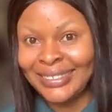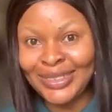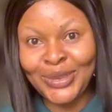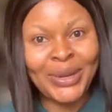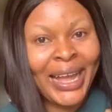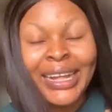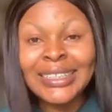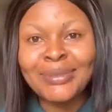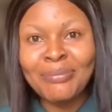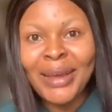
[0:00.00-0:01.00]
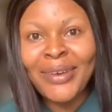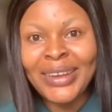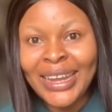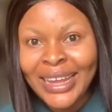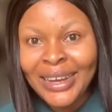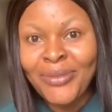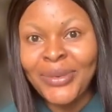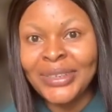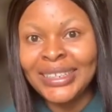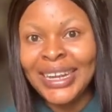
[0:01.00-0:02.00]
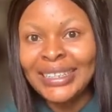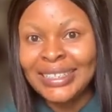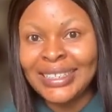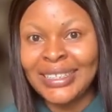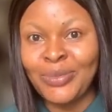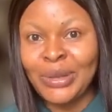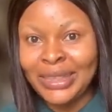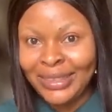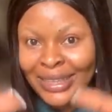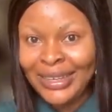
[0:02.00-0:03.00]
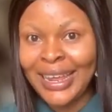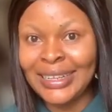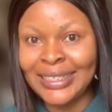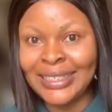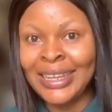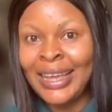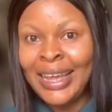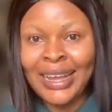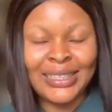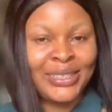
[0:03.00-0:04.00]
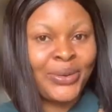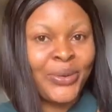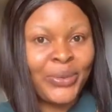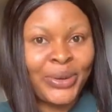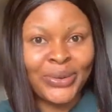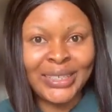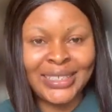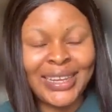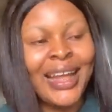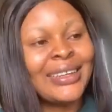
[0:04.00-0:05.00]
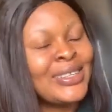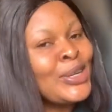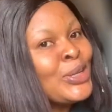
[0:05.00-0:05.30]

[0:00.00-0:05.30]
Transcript: You can't marry anyone that is within that category. You understand?